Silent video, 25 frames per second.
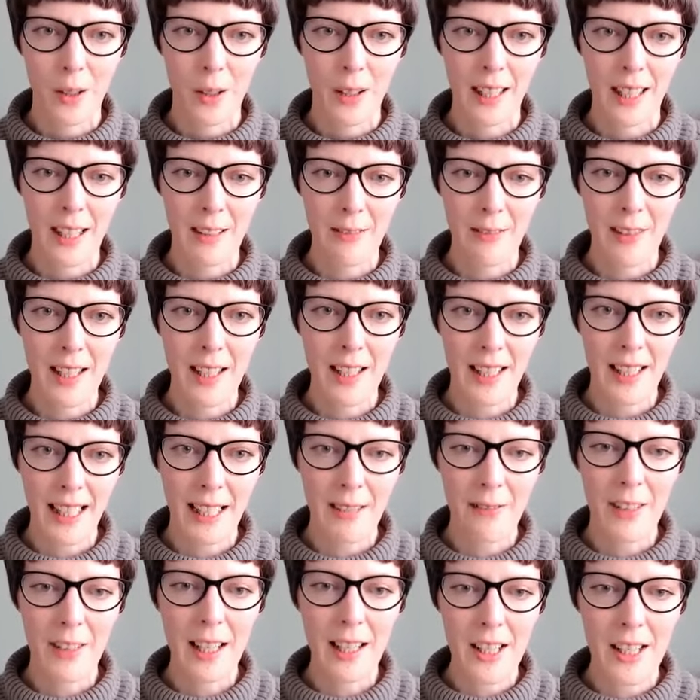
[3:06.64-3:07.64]
Give it
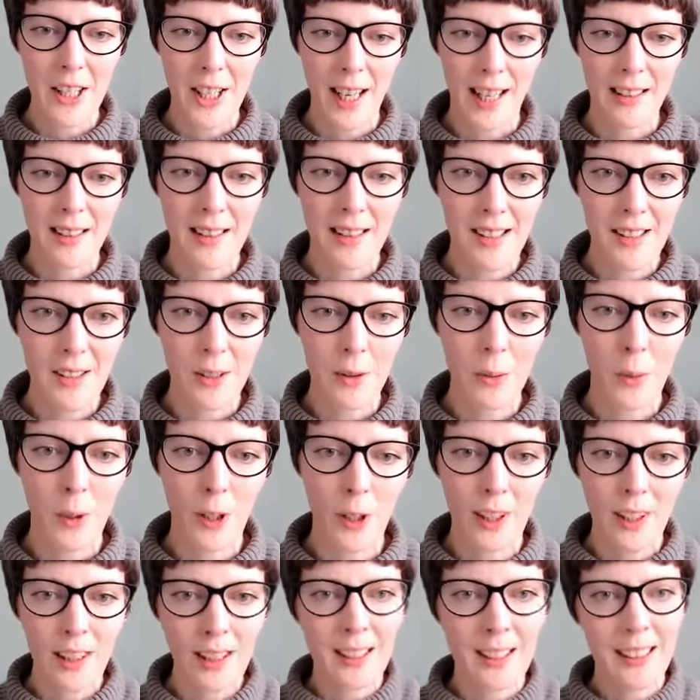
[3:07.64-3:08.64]
give it a chance to
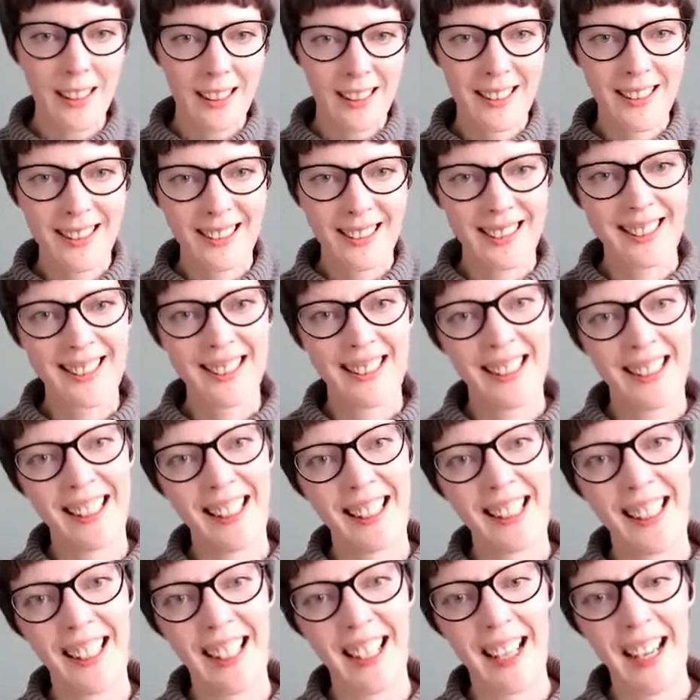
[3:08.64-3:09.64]
work.
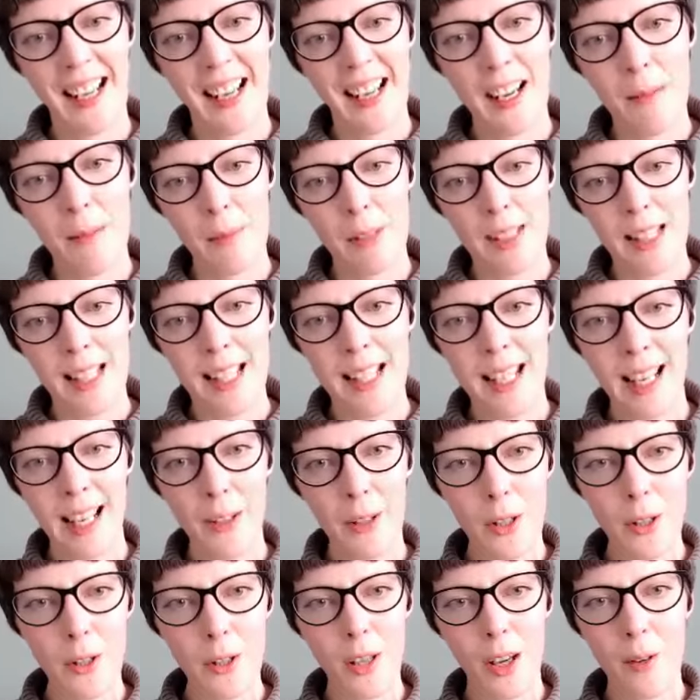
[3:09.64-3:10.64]
Um, see how
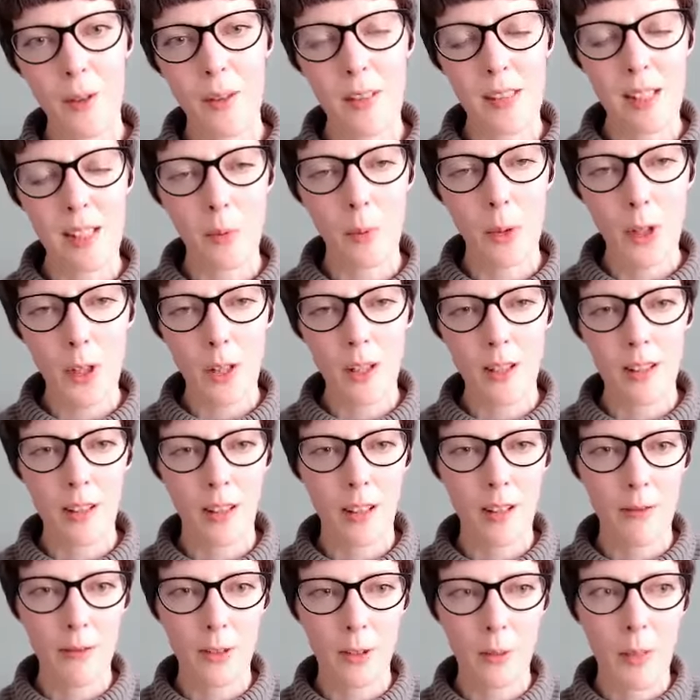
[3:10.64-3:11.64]
you go and see what you can
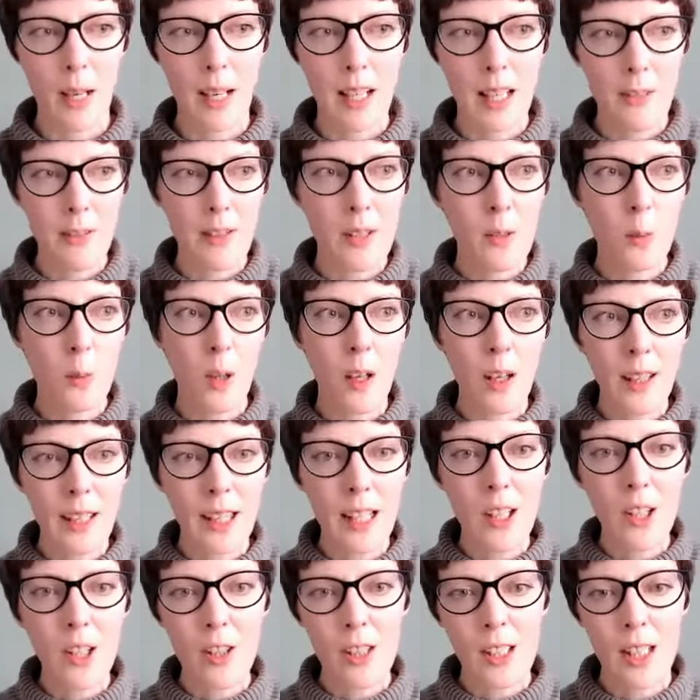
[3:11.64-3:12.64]
learn from it. And if it's
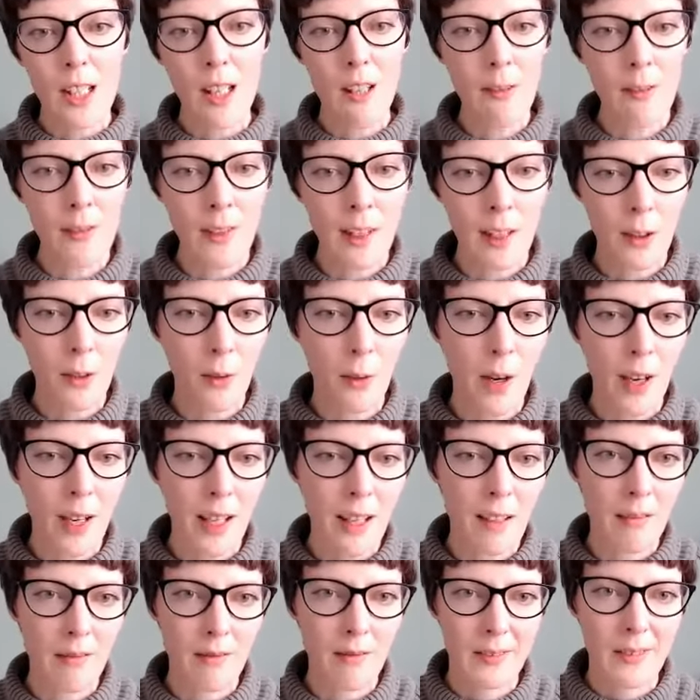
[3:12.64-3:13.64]
working good enough, then great.